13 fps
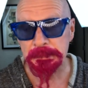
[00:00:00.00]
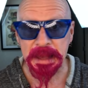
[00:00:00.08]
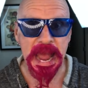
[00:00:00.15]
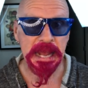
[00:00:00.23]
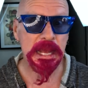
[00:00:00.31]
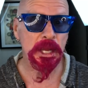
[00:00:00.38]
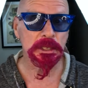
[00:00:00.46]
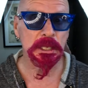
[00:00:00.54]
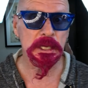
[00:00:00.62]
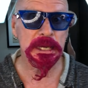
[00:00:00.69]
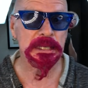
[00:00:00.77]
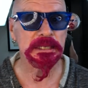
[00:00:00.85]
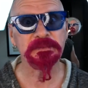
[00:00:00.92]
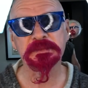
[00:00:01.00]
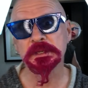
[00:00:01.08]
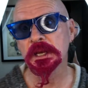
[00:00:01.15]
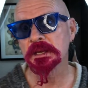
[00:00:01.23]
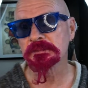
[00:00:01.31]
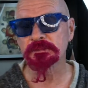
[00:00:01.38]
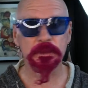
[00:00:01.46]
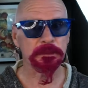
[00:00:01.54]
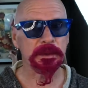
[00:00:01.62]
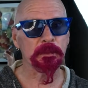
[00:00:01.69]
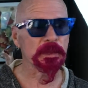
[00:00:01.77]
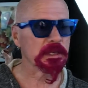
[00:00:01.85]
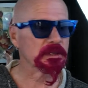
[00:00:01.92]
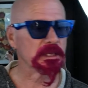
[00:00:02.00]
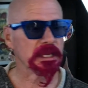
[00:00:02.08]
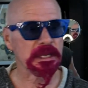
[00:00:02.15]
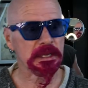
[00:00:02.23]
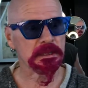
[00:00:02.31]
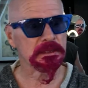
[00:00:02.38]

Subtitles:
back how long I left it on for. But what do you think?